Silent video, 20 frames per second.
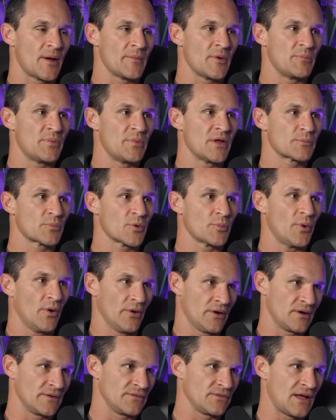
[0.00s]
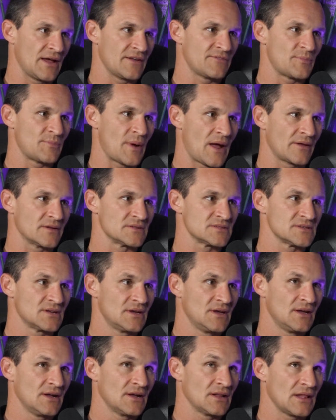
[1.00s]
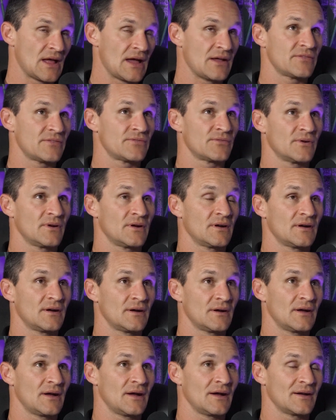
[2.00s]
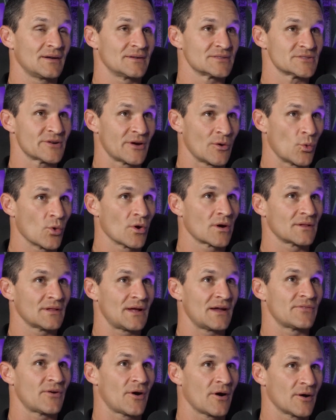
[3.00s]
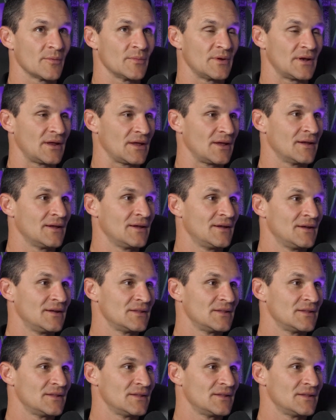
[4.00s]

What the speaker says: I'm a big proponent of life balance, work-life harmony.